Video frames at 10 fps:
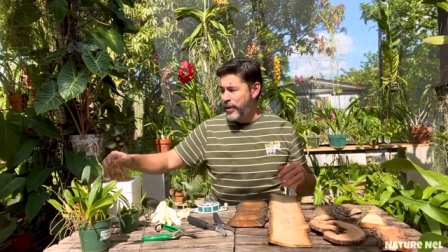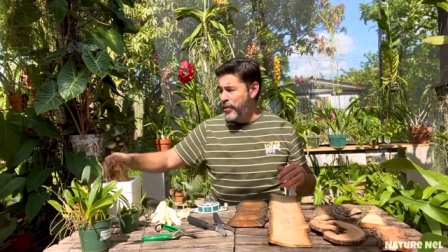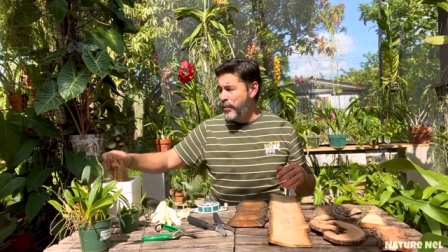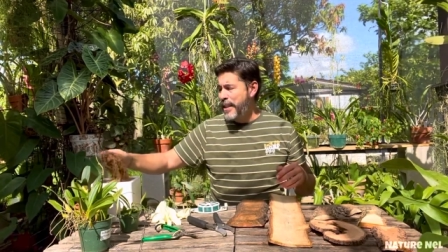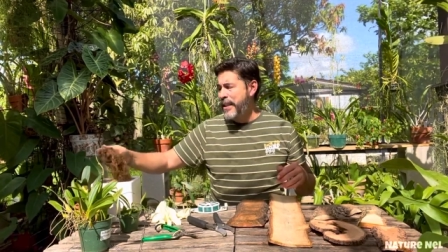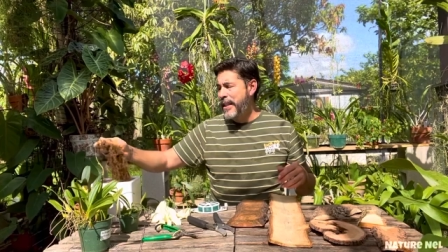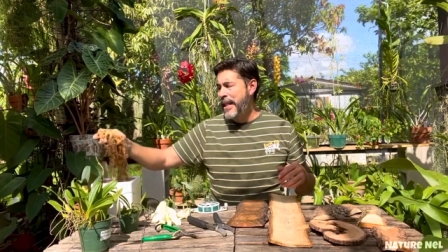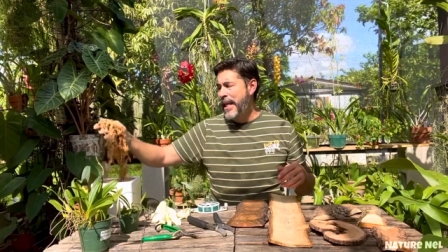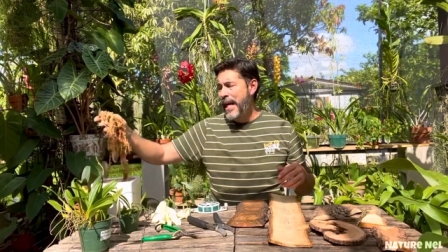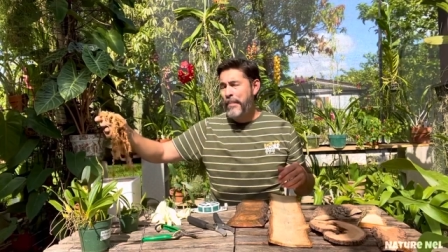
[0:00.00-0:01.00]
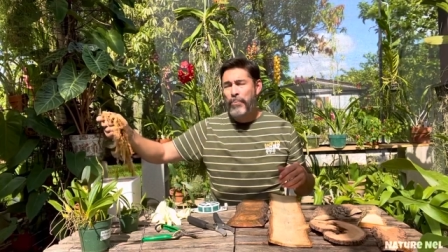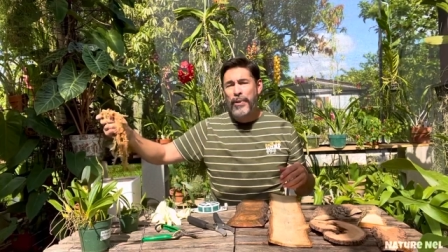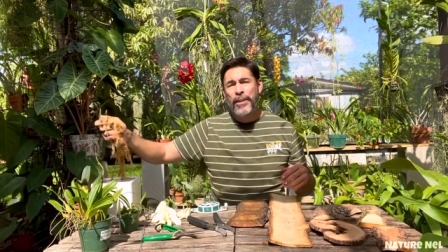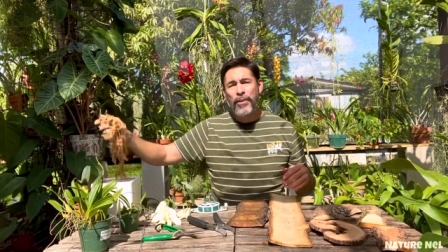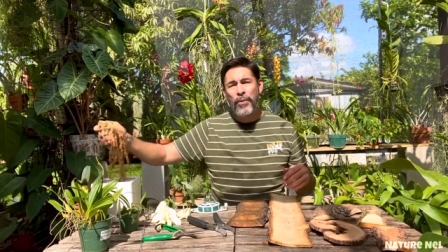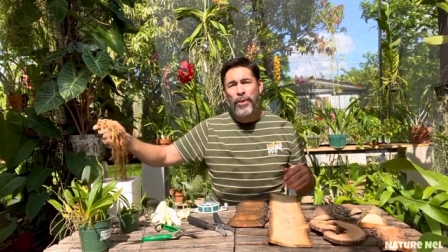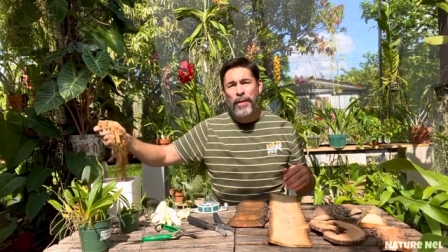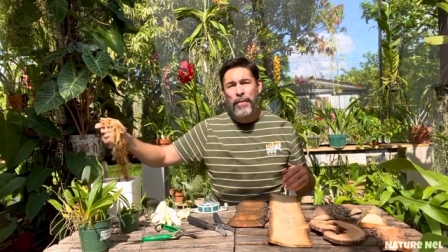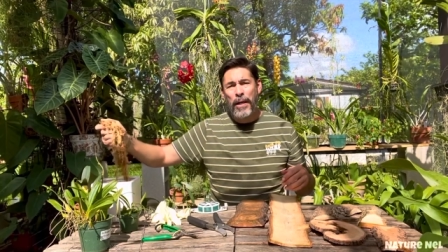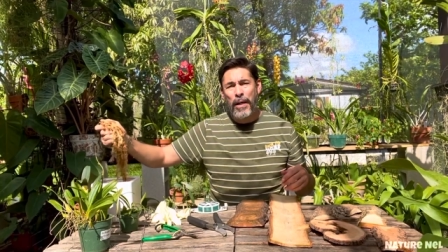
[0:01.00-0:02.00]
And the reason I, I pre-soak
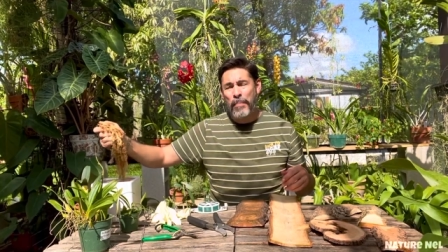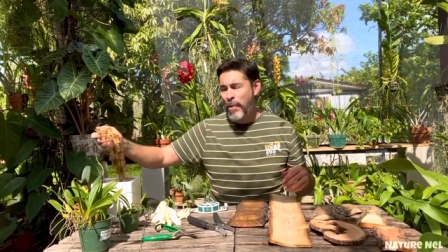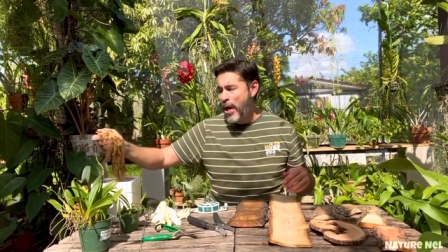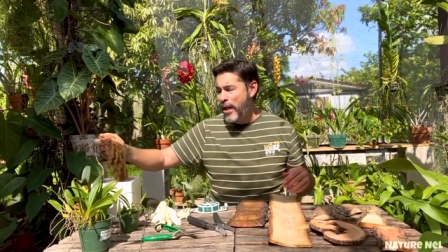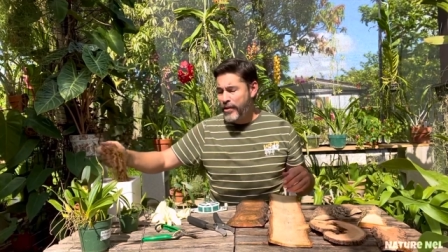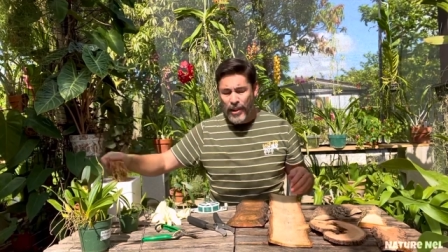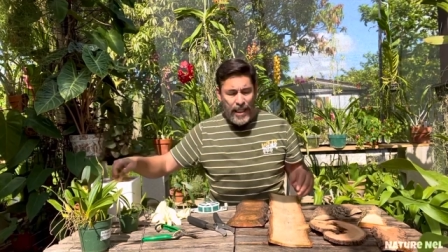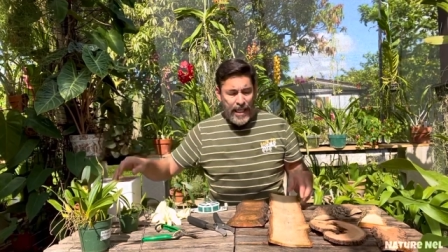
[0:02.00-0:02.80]
uh, moss